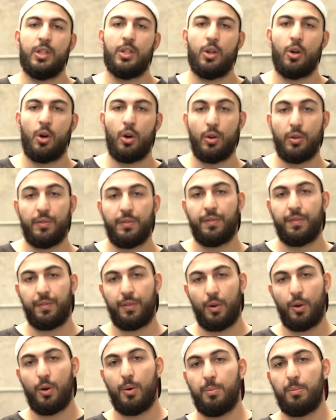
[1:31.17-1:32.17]
on
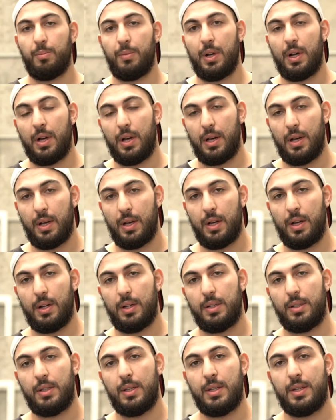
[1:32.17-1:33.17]
from
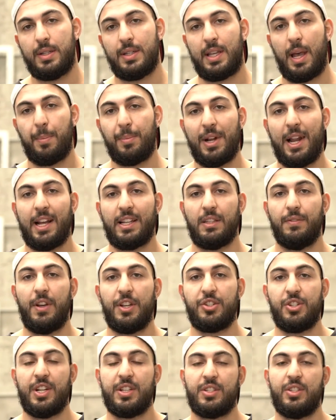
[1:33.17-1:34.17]
scapular
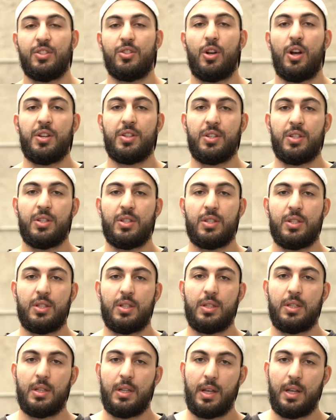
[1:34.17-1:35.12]
activation exercises